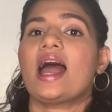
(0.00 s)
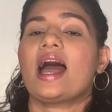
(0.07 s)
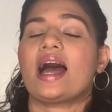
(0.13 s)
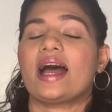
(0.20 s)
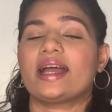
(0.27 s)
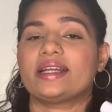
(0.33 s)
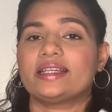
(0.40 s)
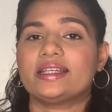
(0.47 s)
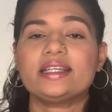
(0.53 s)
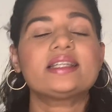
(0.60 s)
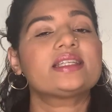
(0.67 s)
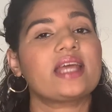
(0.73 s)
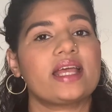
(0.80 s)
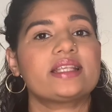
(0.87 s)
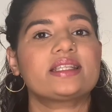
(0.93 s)
I did
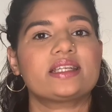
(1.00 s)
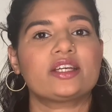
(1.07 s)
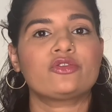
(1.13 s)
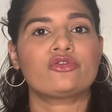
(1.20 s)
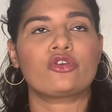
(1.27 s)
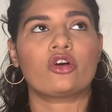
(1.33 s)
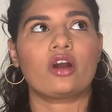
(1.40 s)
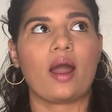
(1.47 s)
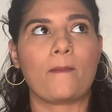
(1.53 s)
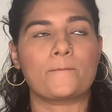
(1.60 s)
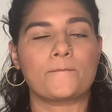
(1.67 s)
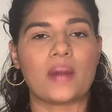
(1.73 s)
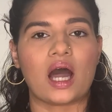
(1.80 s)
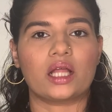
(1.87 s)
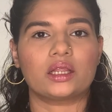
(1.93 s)
test it for a
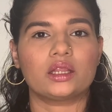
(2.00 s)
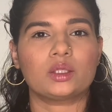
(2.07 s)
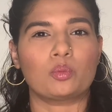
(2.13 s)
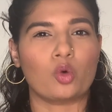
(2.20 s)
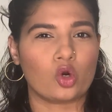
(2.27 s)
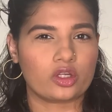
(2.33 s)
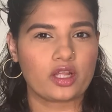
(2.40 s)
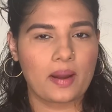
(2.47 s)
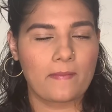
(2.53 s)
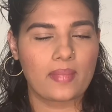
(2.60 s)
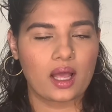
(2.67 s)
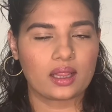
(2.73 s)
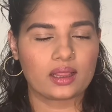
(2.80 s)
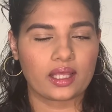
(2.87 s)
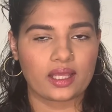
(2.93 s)
month, more than a
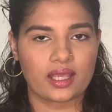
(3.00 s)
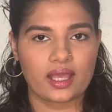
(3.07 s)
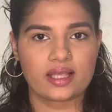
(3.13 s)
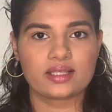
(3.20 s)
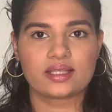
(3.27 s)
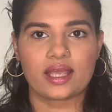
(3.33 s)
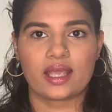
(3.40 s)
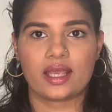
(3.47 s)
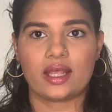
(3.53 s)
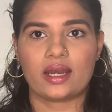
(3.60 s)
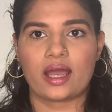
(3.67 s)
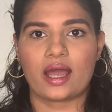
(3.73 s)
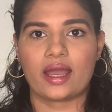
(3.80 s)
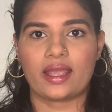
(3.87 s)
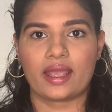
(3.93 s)
month I guess, and
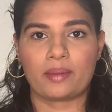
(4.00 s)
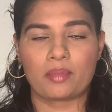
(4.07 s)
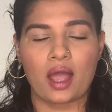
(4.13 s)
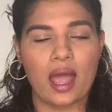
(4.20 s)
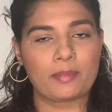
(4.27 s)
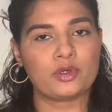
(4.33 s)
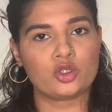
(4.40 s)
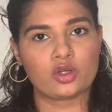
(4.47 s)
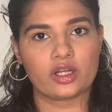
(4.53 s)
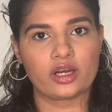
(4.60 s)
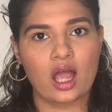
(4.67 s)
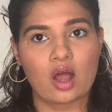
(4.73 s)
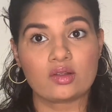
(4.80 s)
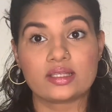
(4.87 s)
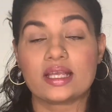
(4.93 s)
I am happy to
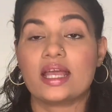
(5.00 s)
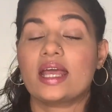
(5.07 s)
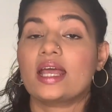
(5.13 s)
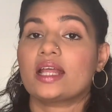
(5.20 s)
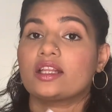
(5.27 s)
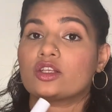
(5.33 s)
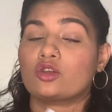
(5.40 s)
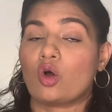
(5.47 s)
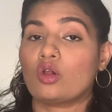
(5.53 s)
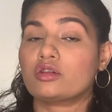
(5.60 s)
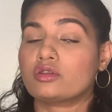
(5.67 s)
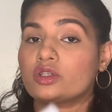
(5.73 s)
announce this also